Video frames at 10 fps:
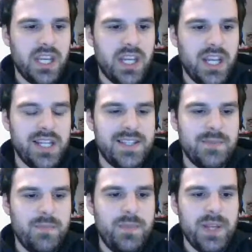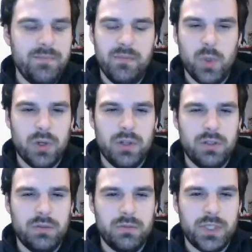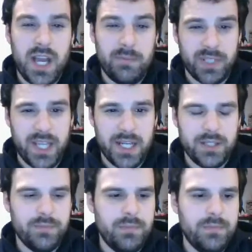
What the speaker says: it's a bit more complicated.